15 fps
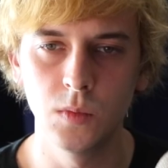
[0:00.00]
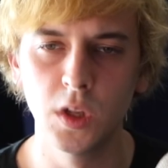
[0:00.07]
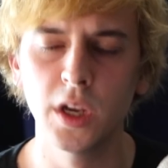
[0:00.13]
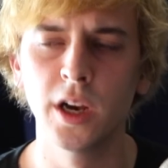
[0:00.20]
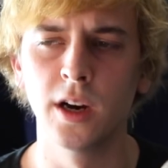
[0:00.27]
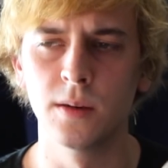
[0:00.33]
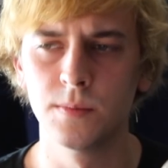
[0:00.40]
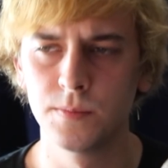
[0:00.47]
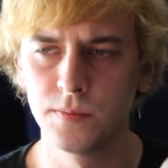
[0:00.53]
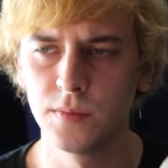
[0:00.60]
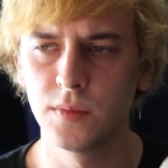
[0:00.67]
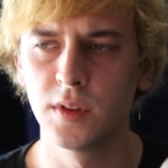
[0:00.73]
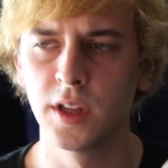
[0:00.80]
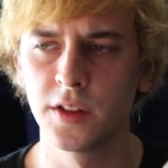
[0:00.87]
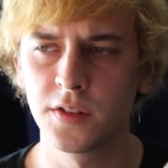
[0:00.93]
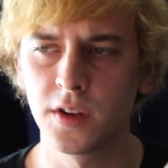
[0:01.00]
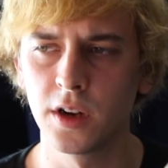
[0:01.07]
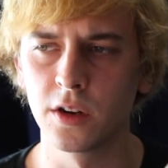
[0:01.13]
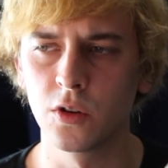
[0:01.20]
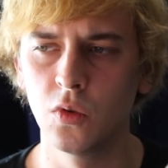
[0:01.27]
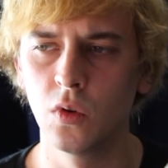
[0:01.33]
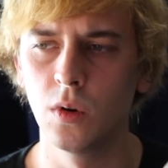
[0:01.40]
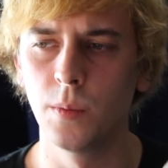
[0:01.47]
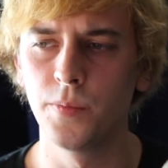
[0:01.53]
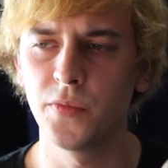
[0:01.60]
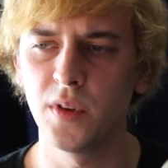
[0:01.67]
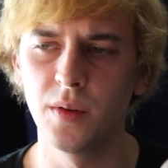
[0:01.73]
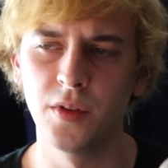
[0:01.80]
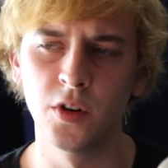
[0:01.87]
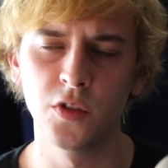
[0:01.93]
Yeah, that's kind of cool.
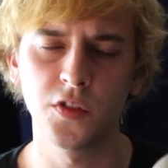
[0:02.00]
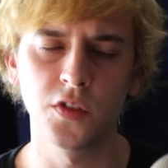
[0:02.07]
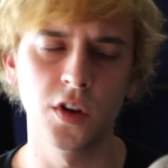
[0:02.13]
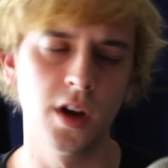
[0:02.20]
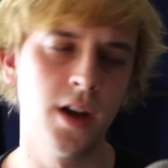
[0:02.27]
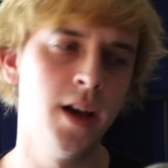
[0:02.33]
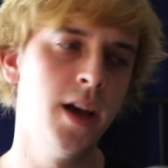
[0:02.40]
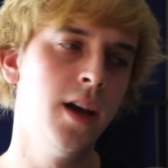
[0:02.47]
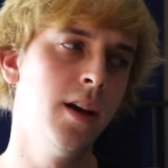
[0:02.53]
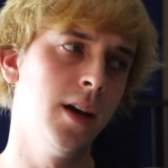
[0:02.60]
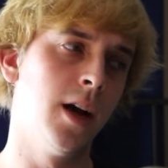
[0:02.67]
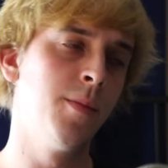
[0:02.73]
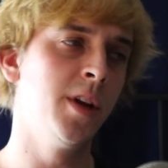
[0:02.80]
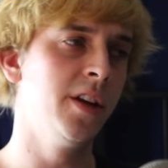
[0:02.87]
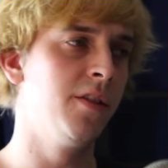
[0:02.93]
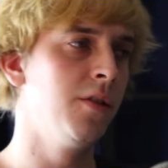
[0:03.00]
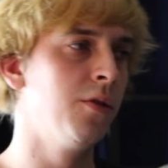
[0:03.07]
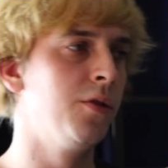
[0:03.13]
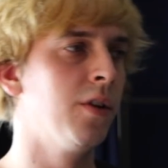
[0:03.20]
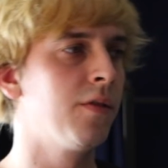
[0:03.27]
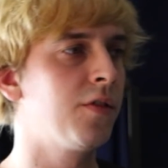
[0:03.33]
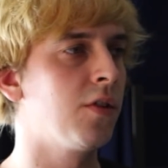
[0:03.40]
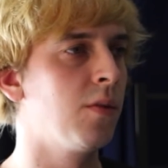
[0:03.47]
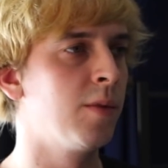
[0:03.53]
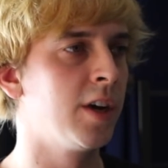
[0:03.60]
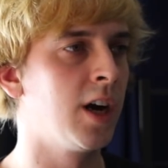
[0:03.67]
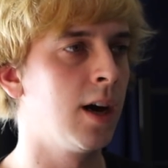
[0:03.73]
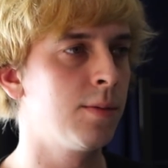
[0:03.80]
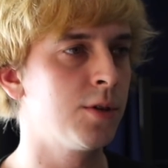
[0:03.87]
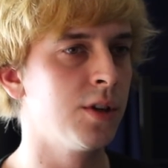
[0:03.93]
There's so, I mean, dude, you have so many
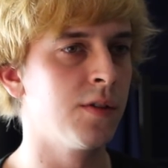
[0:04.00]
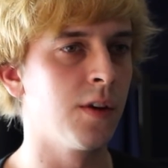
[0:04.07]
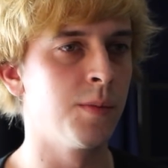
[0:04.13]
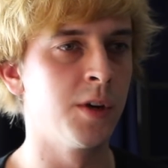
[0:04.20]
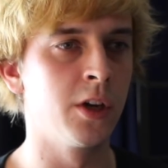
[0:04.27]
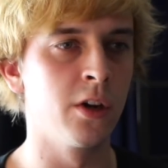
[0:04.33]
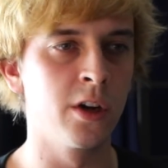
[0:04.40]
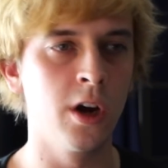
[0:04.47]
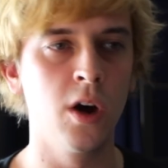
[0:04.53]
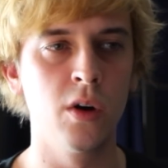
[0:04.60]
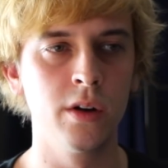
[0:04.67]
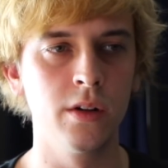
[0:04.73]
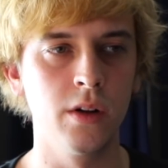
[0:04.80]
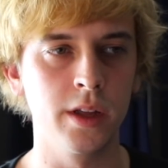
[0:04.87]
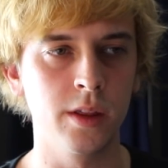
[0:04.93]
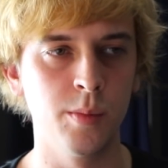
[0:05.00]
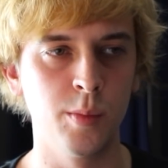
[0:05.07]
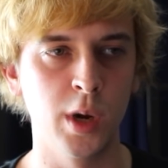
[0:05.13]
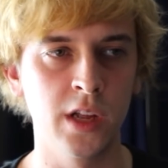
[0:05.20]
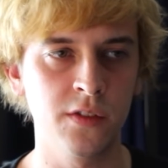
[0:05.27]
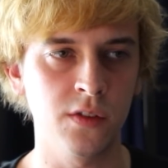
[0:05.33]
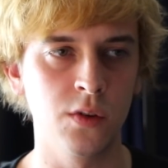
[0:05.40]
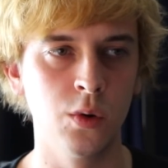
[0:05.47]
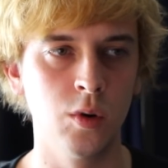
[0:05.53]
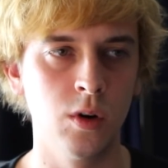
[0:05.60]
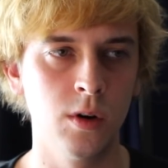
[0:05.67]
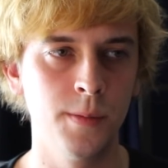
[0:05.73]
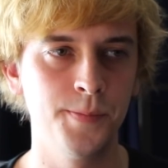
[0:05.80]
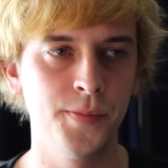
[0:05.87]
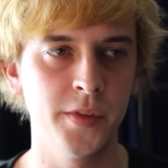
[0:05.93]
options. I mean, you're going to like the best
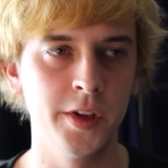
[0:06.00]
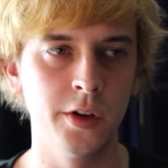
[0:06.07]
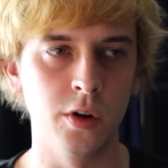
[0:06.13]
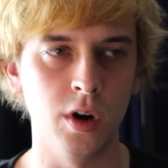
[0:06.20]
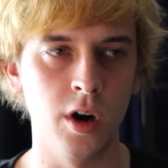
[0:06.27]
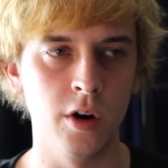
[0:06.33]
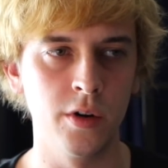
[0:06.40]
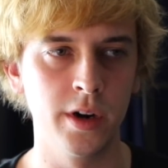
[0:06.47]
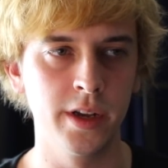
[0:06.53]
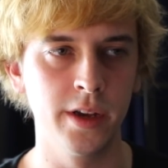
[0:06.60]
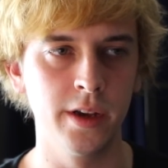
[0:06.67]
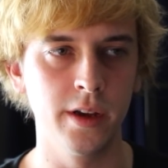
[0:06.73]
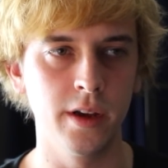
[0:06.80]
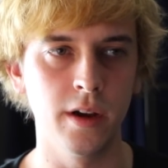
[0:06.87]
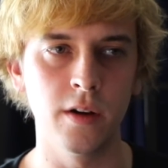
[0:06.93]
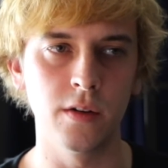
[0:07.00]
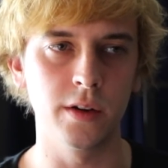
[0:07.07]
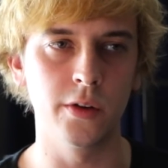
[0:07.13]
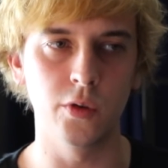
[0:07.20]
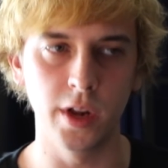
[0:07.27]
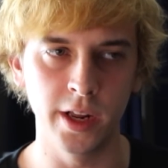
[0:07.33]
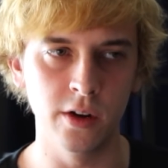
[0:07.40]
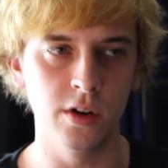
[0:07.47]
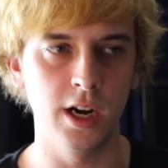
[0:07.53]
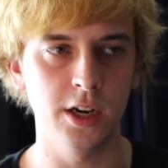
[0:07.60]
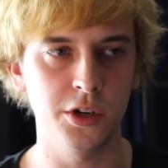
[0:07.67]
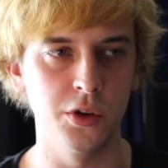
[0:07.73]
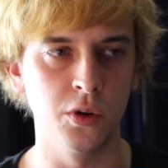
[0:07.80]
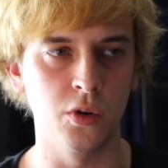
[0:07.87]
school, you're already an international